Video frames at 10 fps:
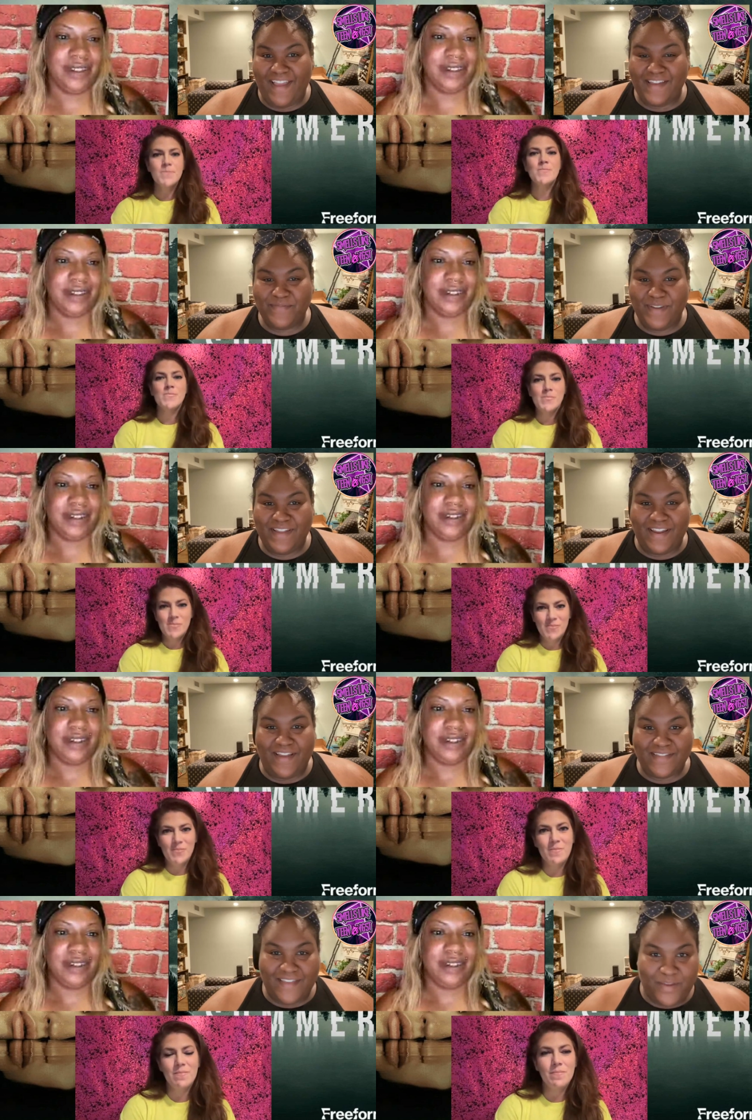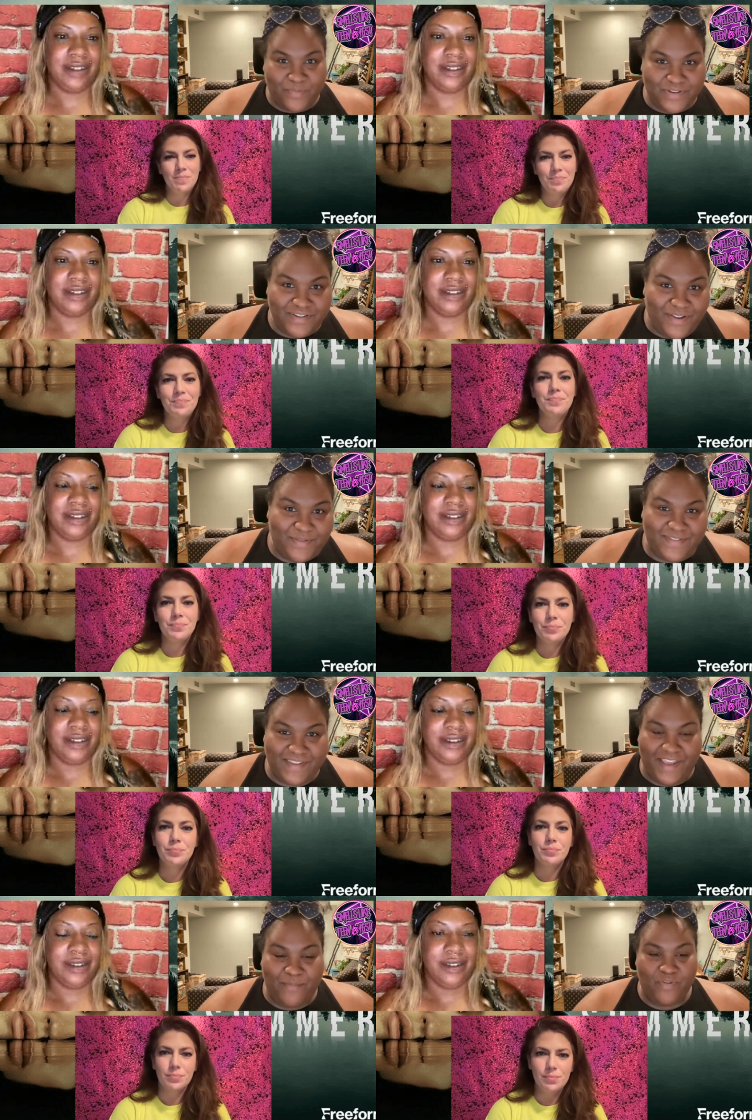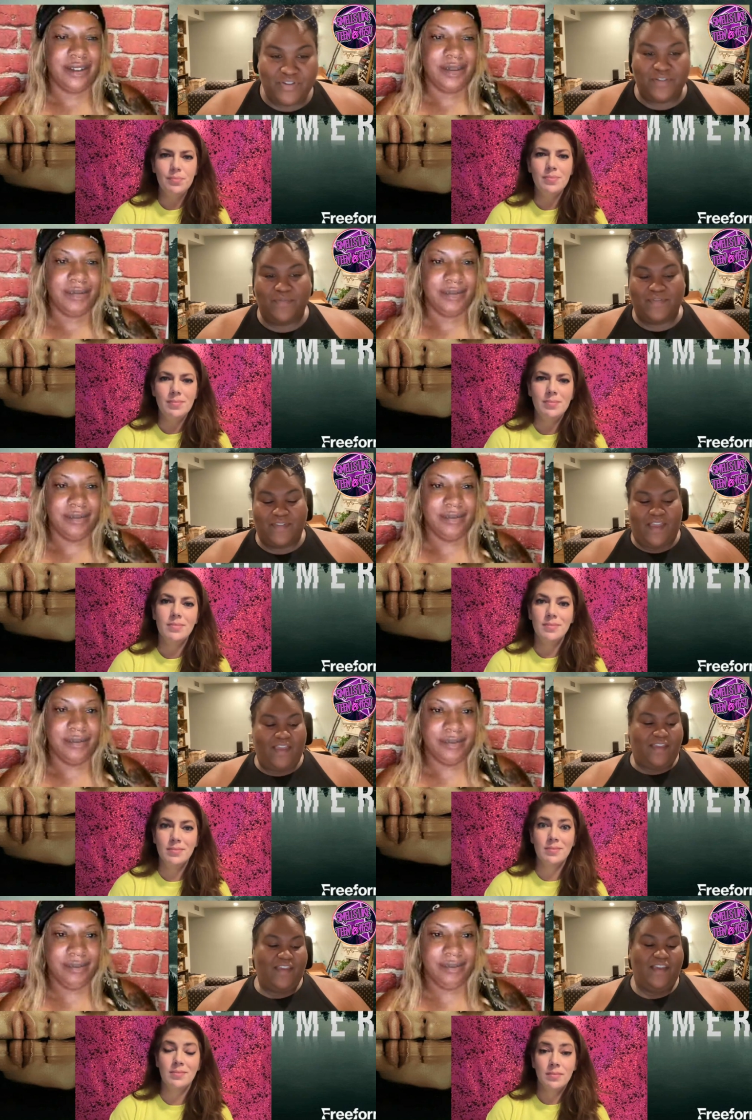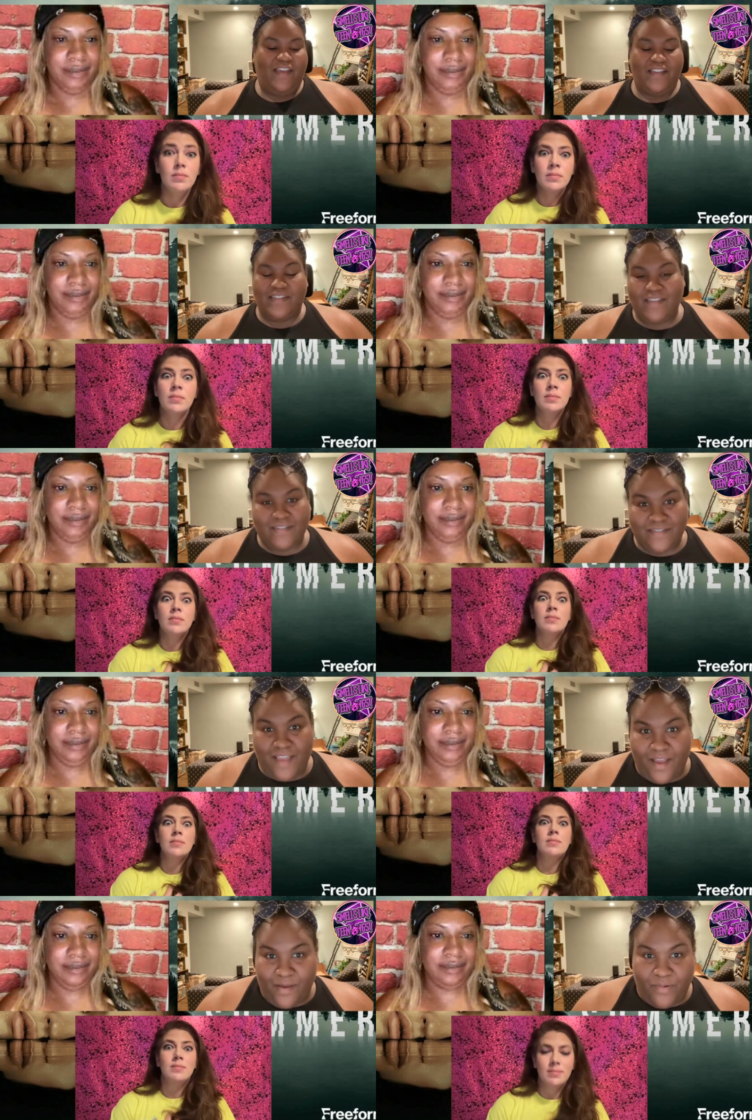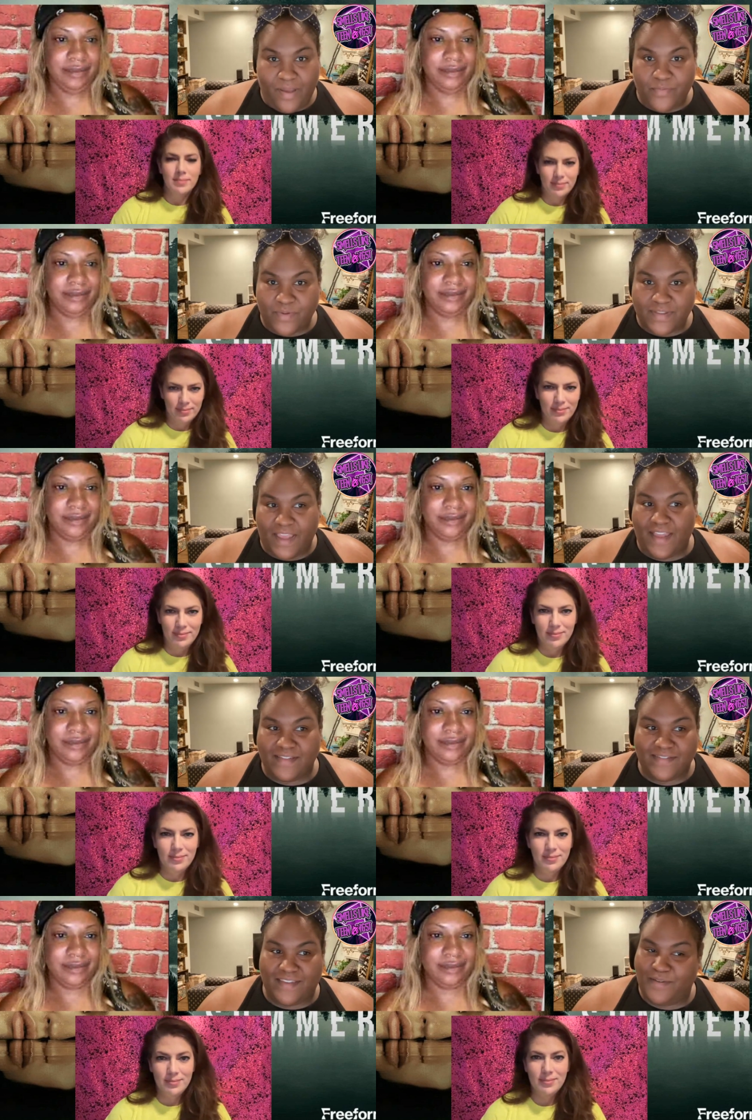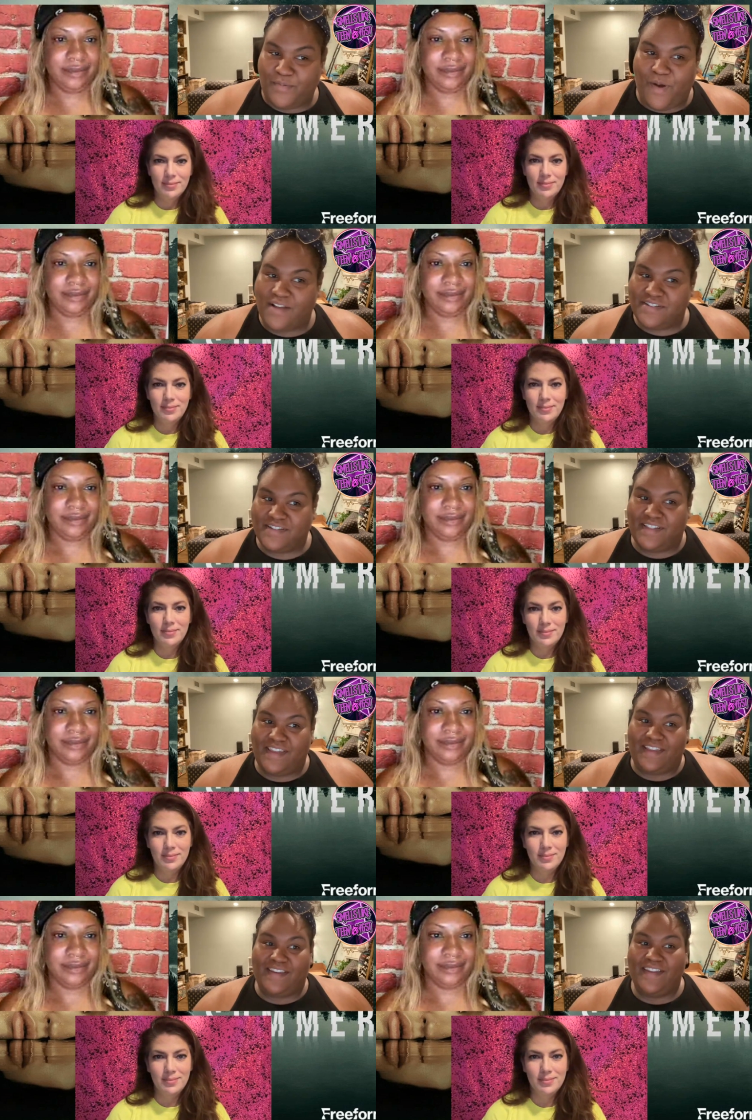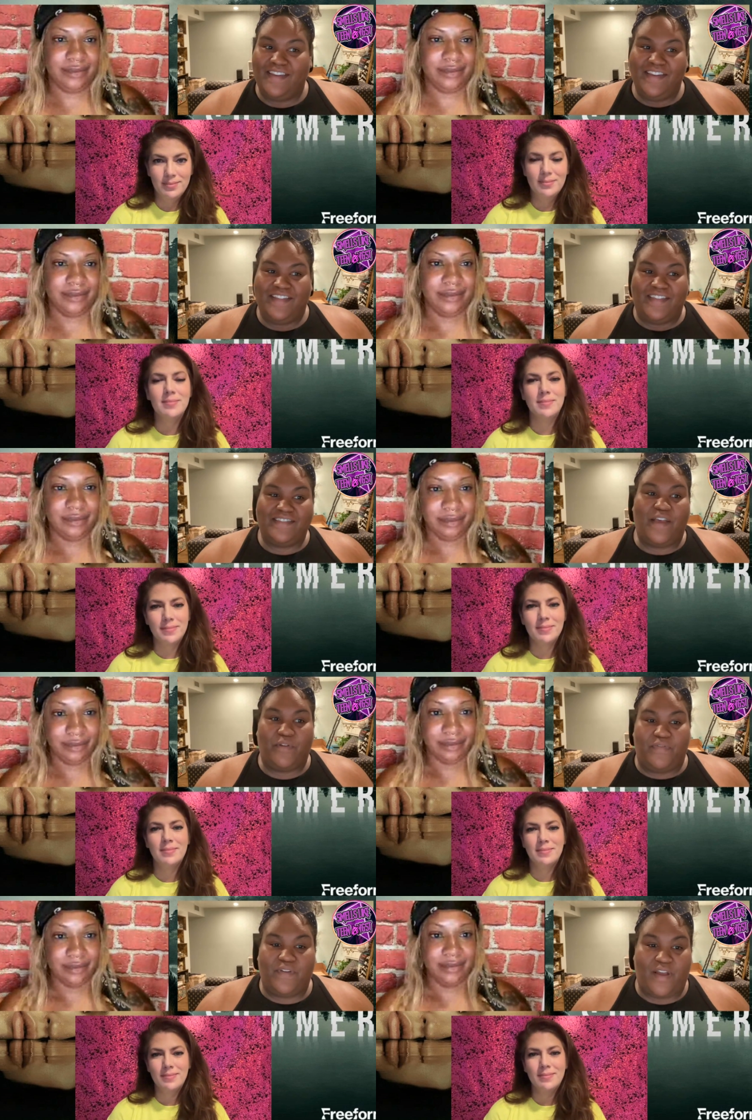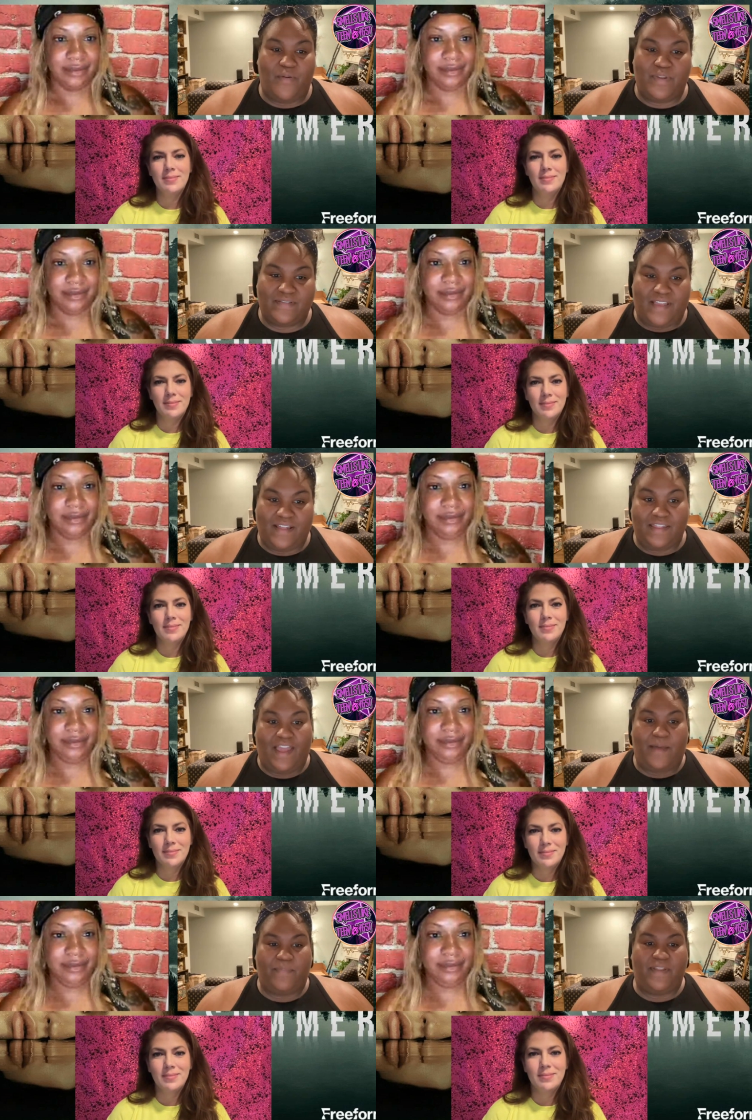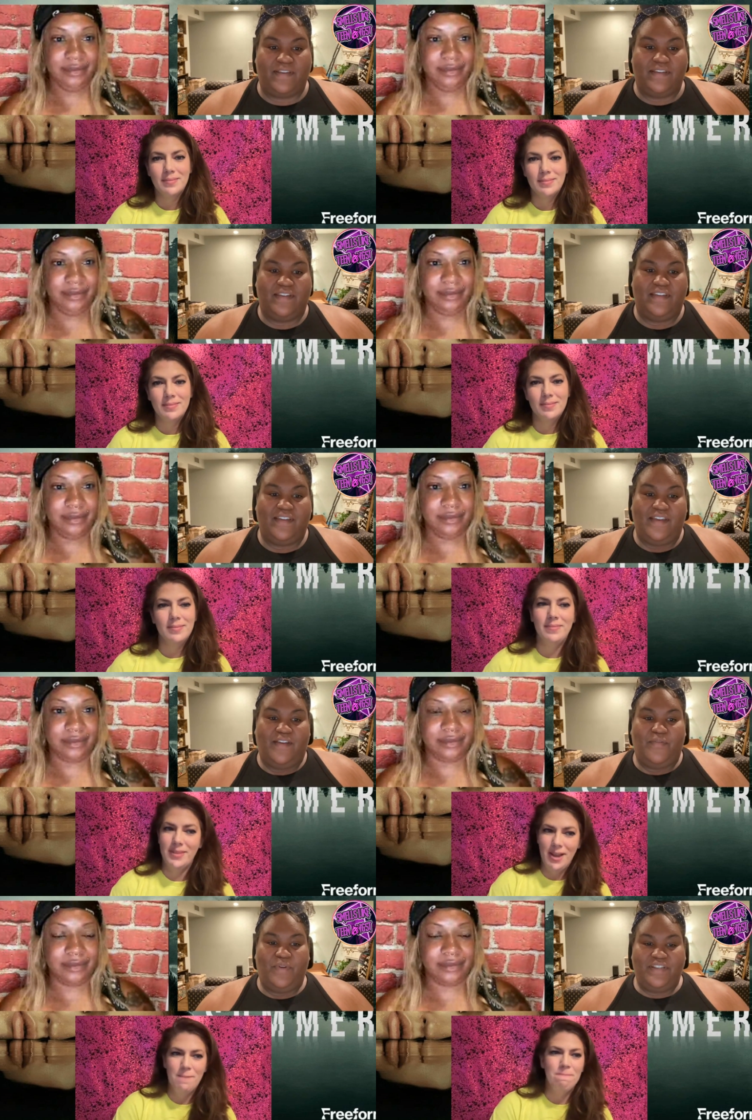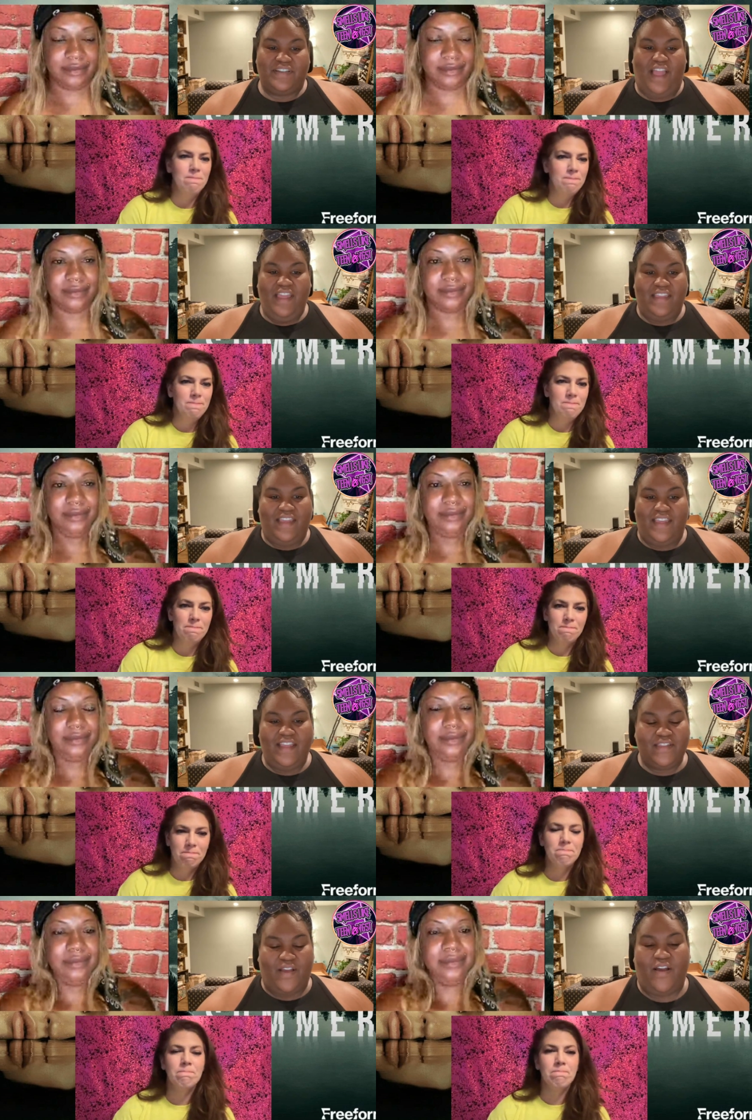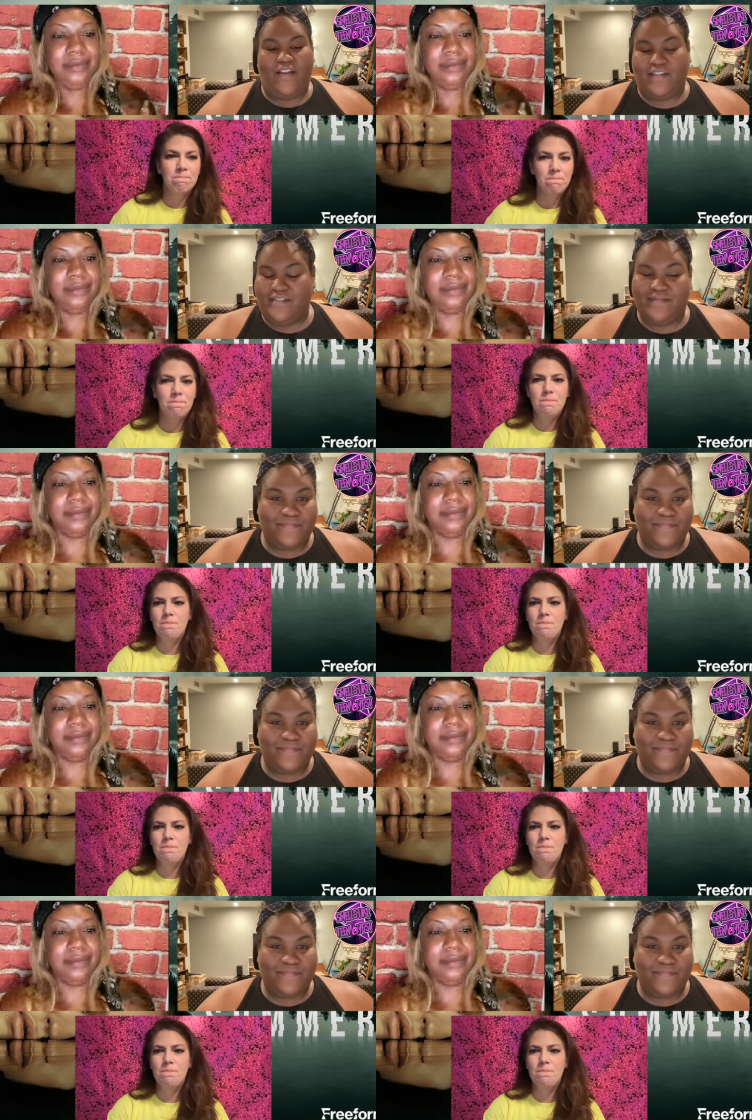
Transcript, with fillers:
Speaker 1: head went. I was like, when she noticed the camera, she was like, this is how everyone's hands get washed clean. This is how we figure out what exactly happened. Yeah. Which I get. It's hard.